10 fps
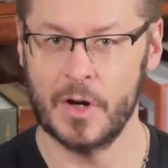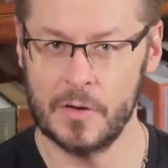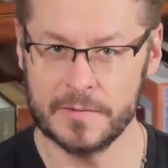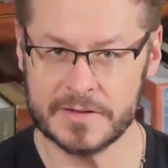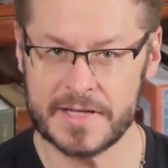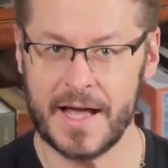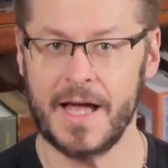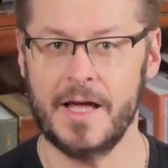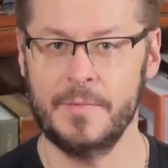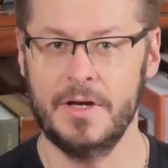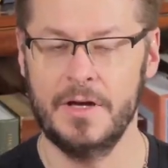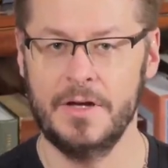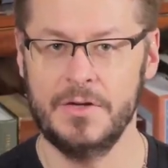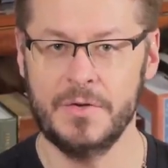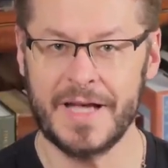Over time,
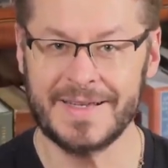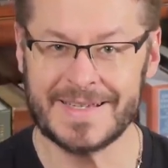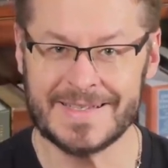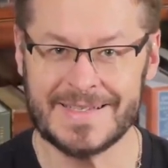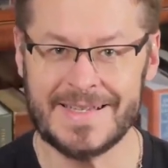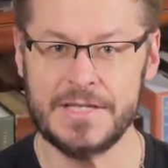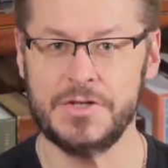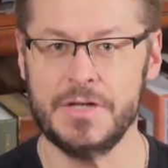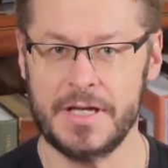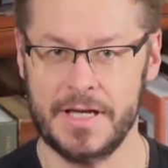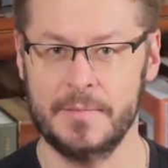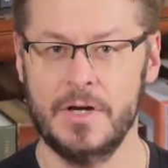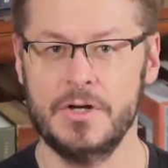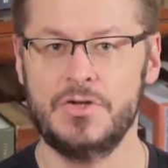you can condition him